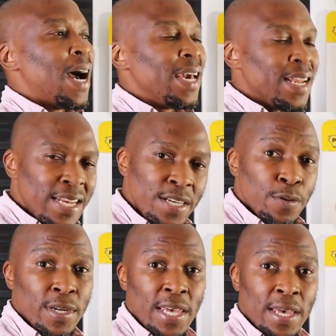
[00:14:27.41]
I really
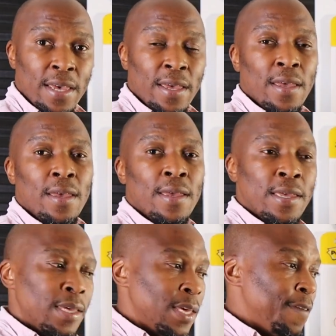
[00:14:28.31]
don't care
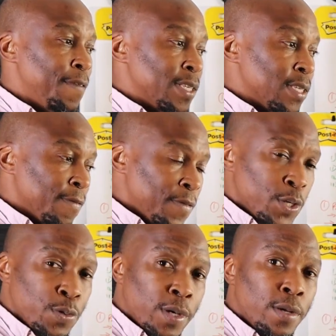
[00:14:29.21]
if it's
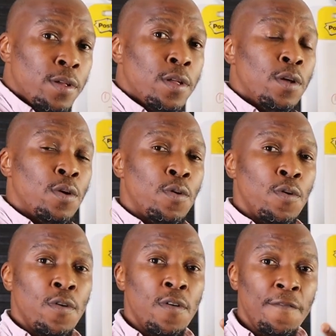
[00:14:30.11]
virtual
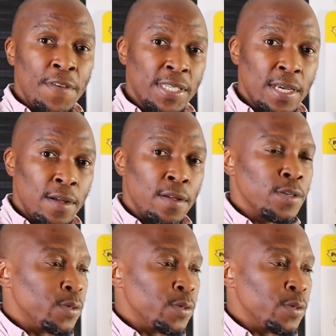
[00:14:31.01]
or physical.